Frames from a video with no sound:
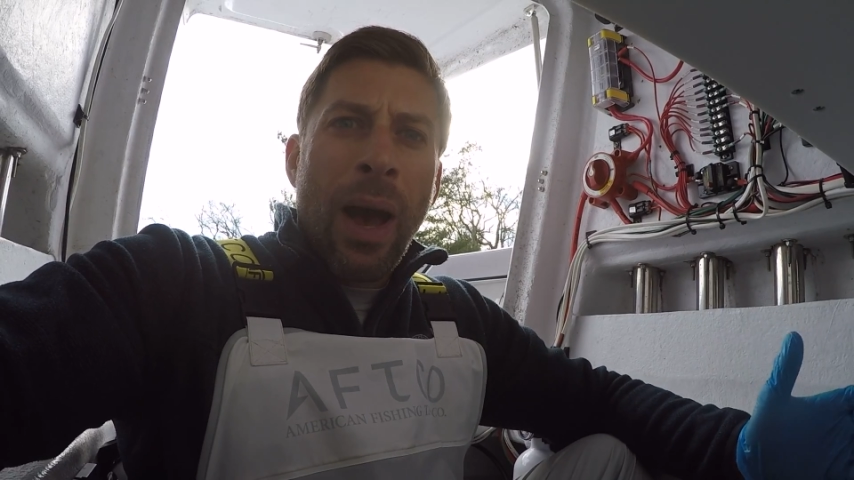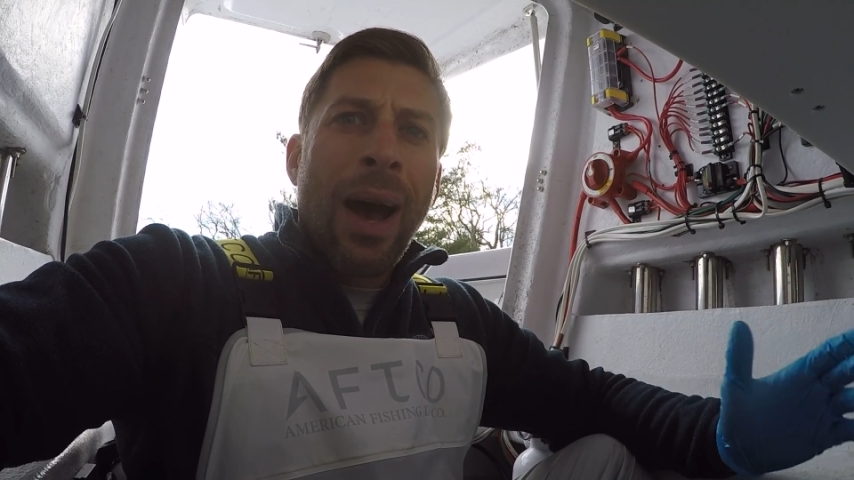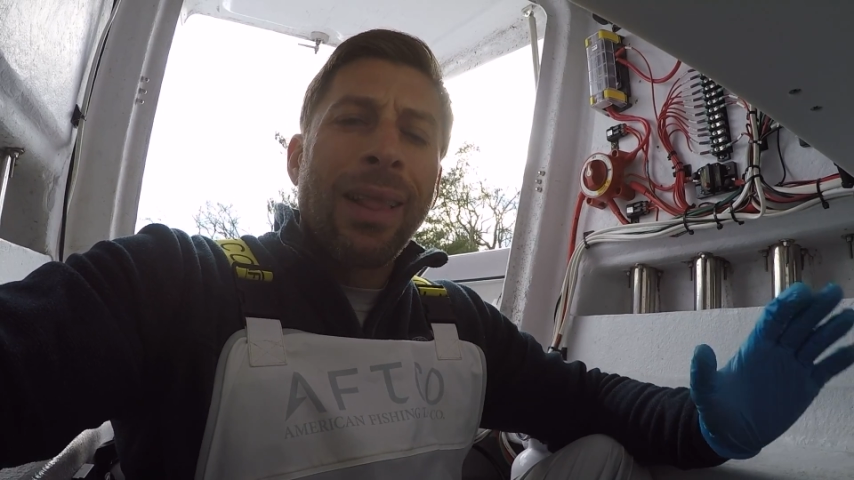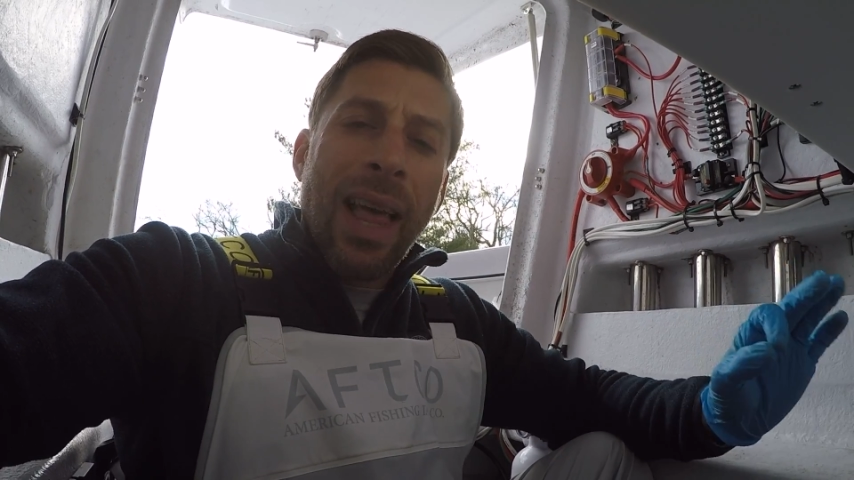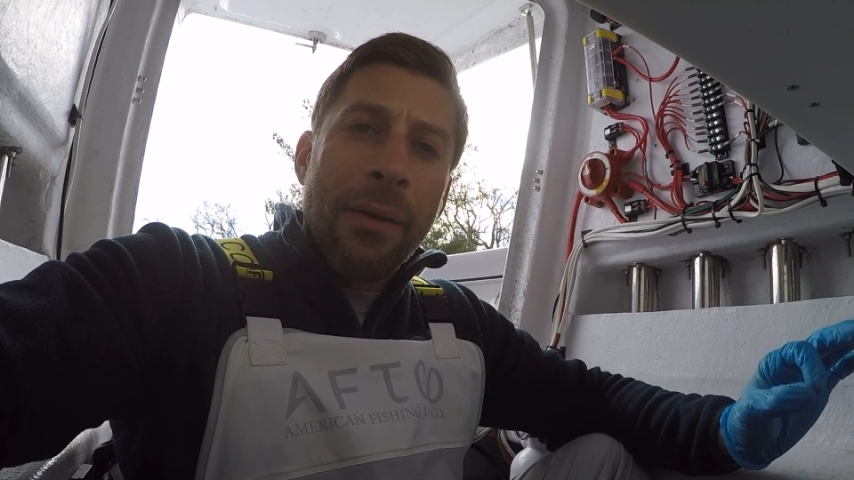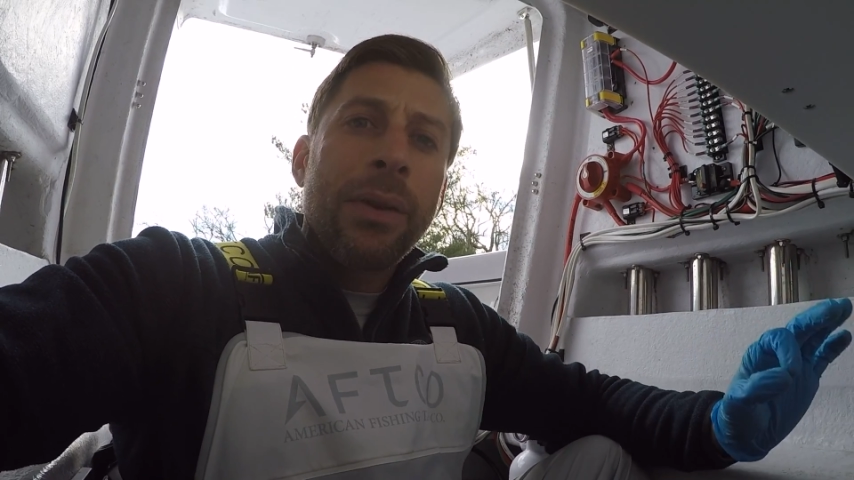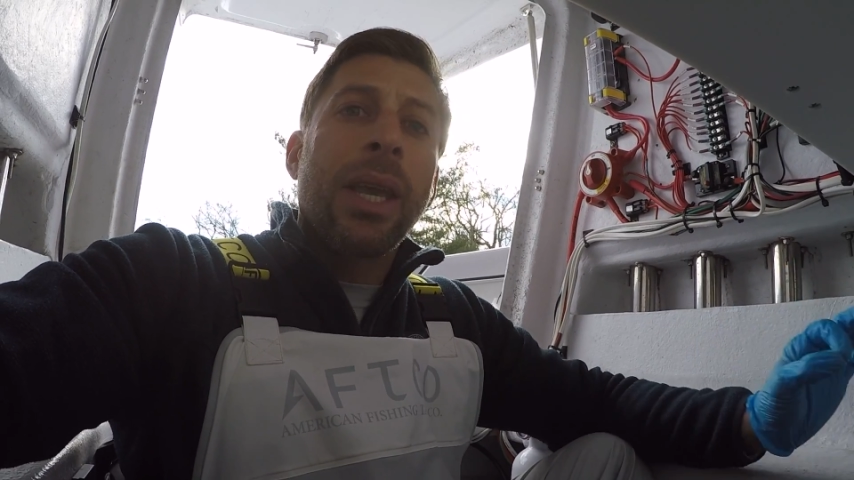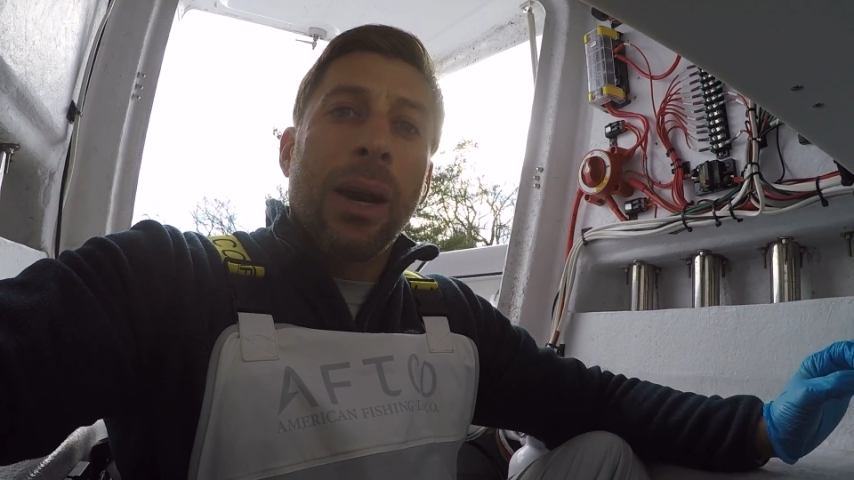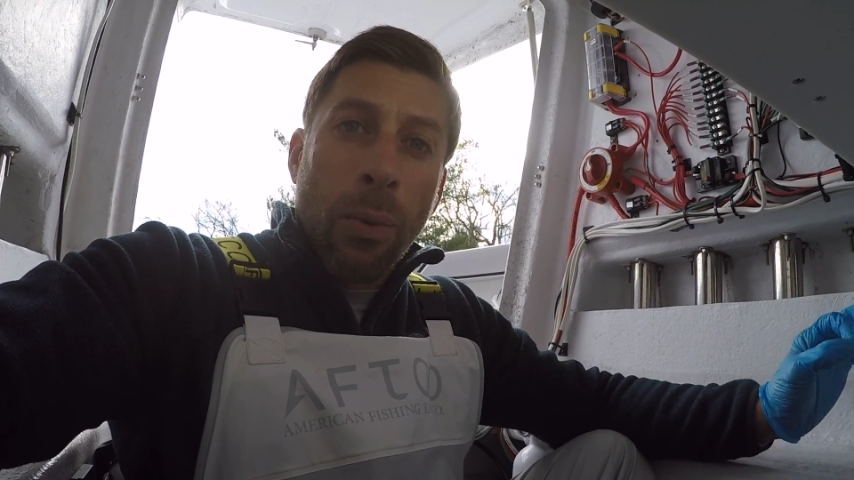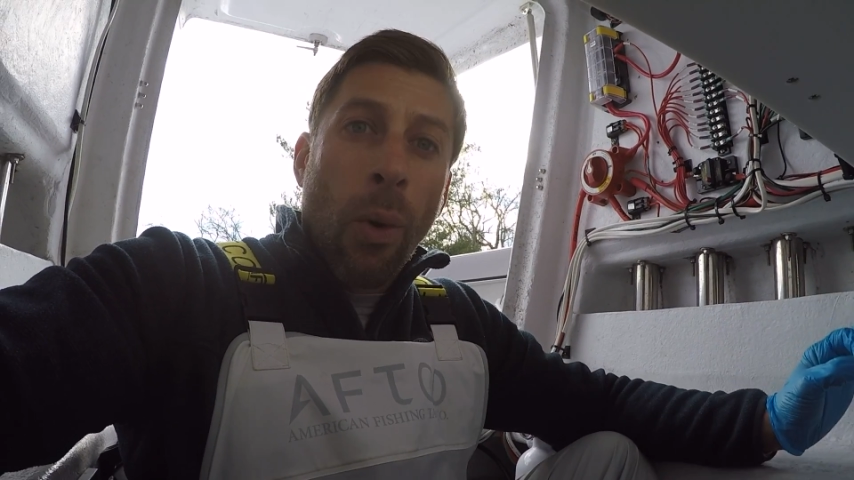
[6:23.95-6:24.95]
11
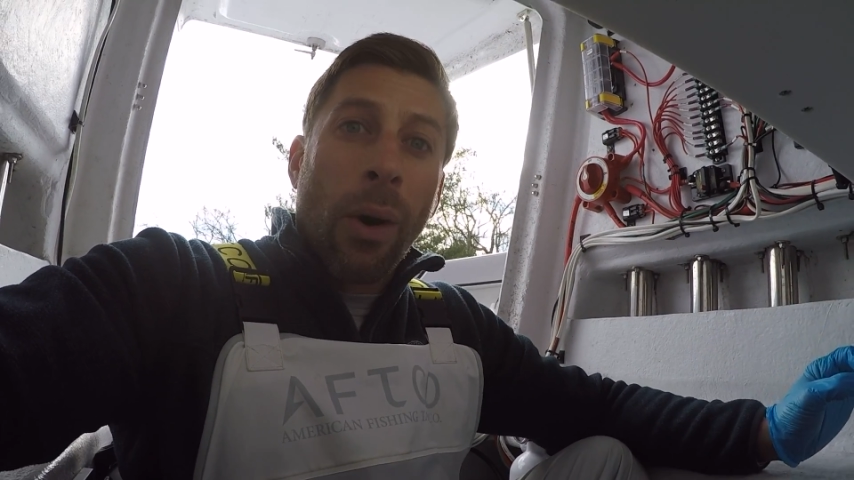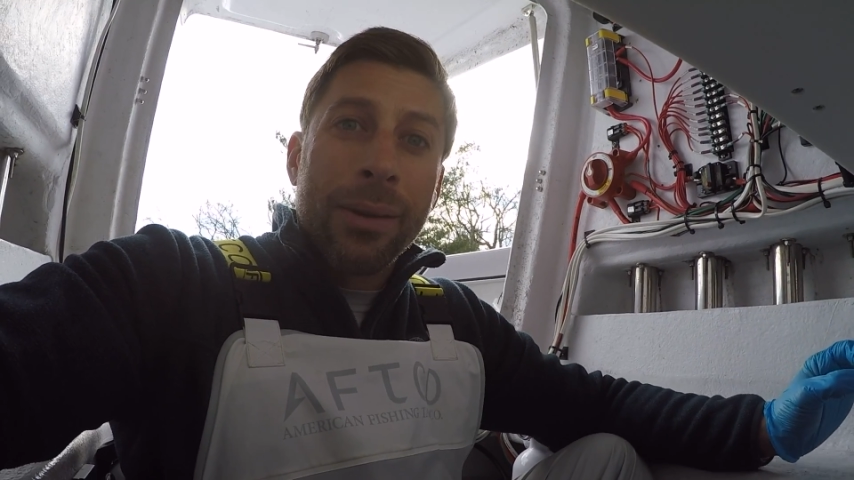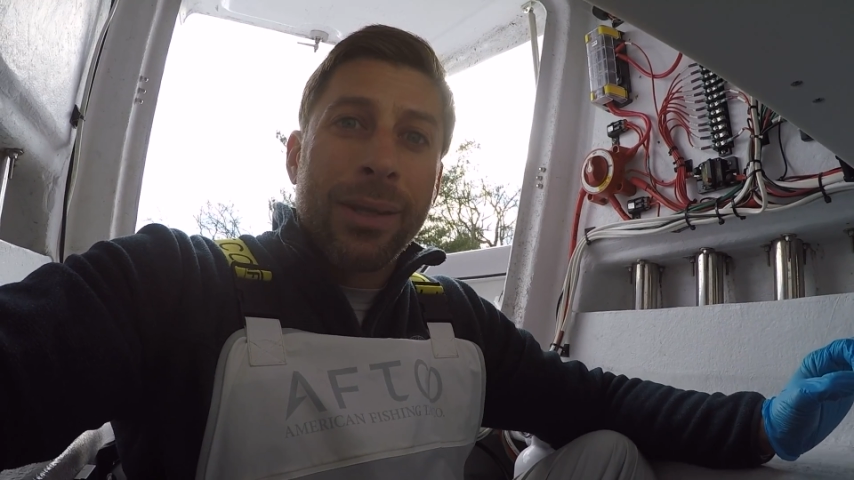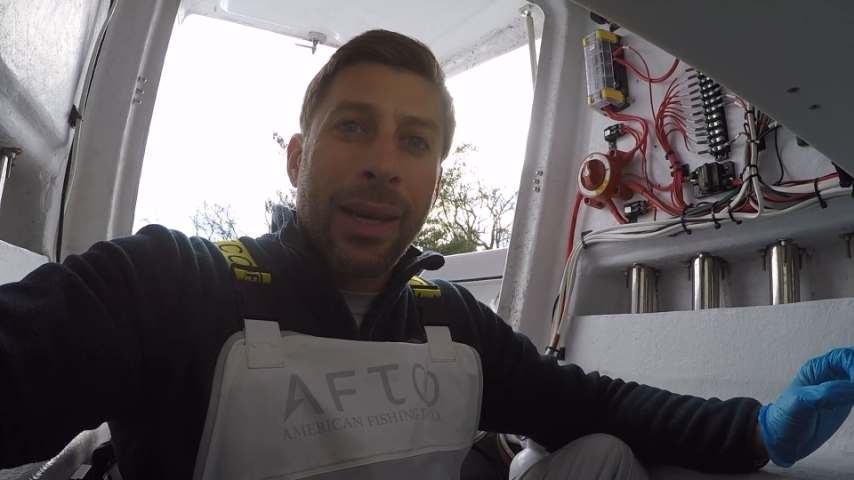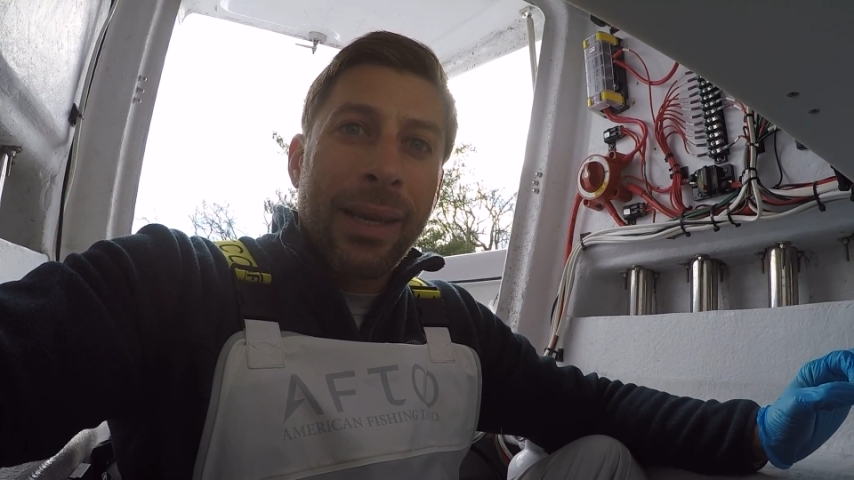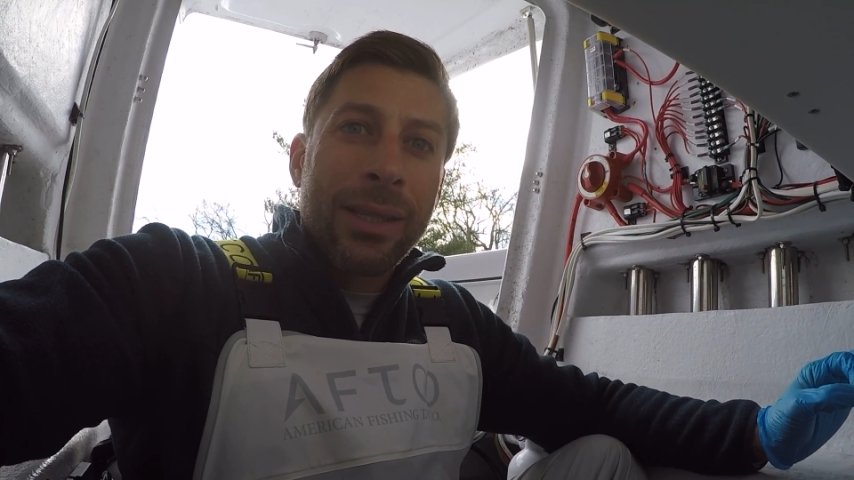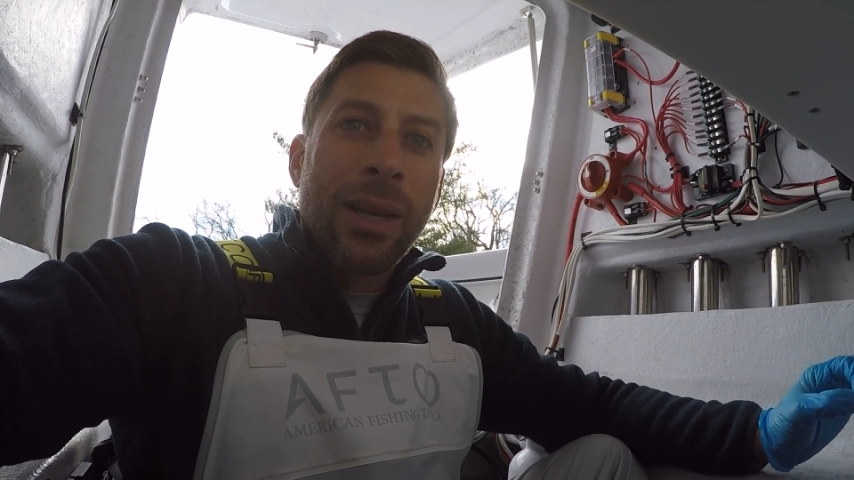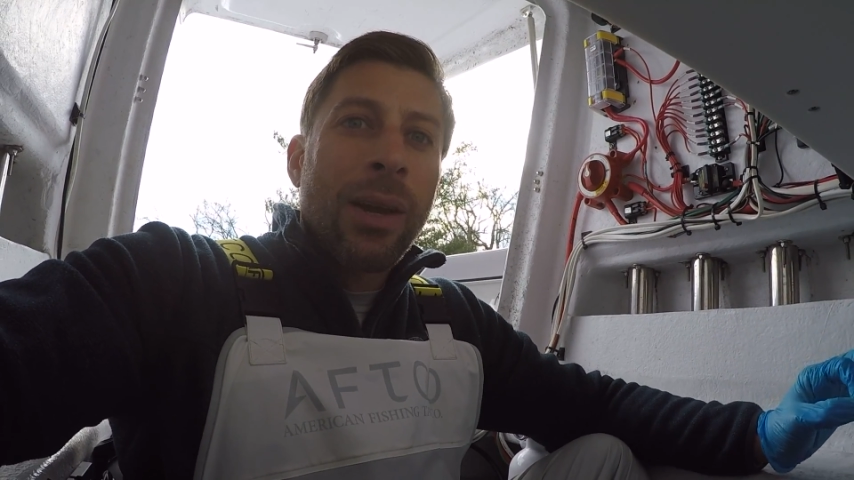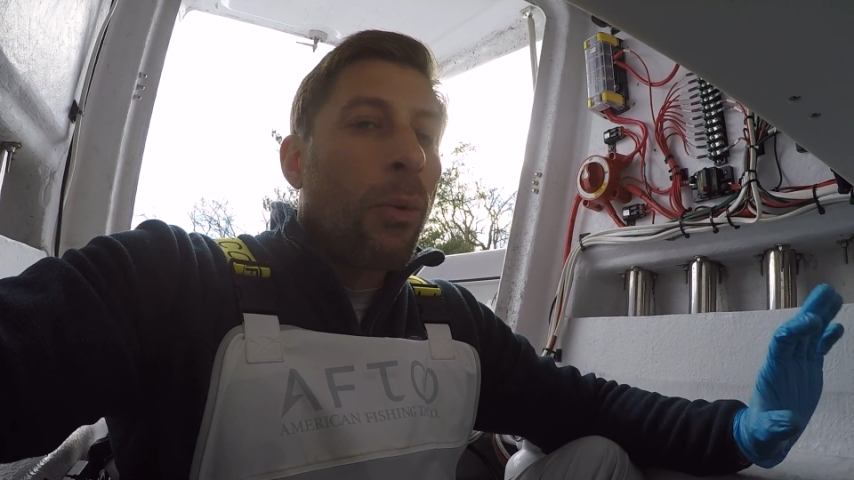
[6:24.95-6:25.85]
year warranties,